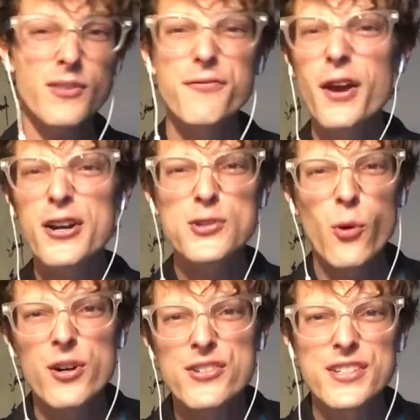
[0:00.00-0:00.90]
Very
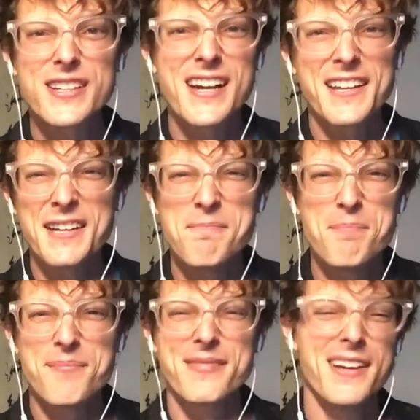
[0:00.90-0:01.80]
touristy, kind of like
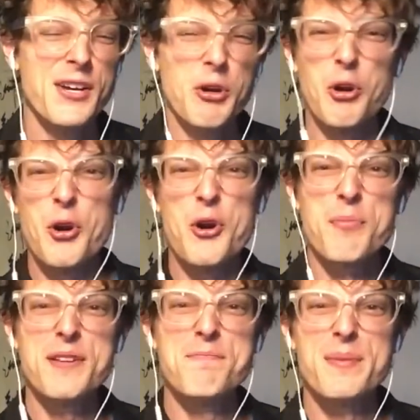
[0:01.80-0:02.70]

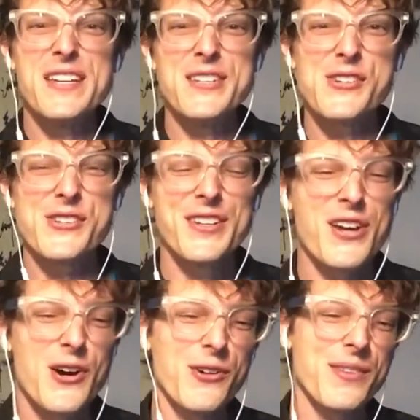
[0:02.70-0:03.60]
urban beach, you
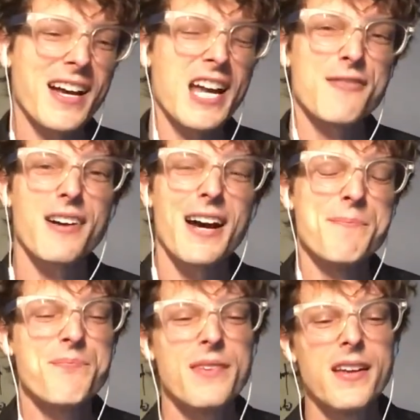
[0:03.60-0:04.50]
know, that kind of
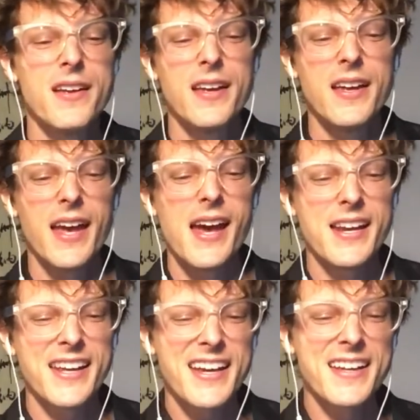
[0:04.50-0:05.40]
vibe.
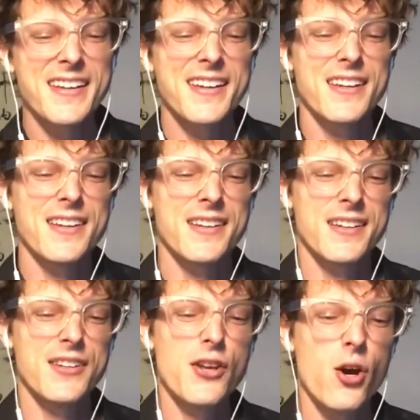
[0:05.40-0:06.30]
And again,
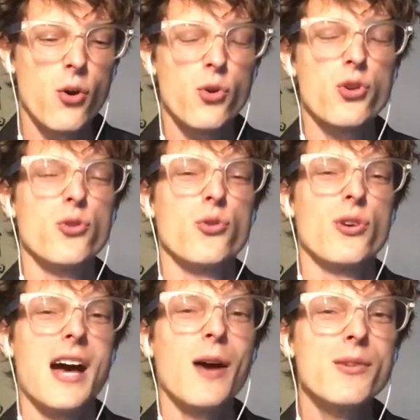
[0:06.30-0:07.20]
you know,
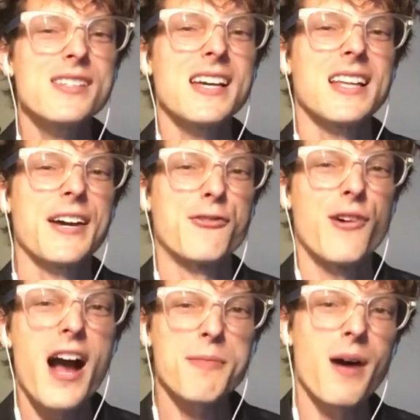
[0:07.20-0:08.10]
I was at like
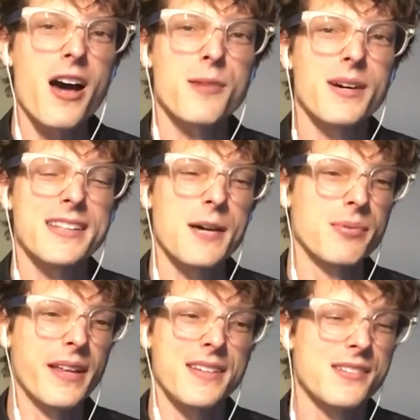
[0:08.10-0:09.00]
rock bottom at that
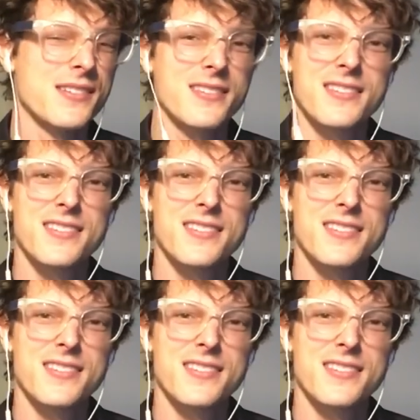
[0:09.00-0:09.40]
place.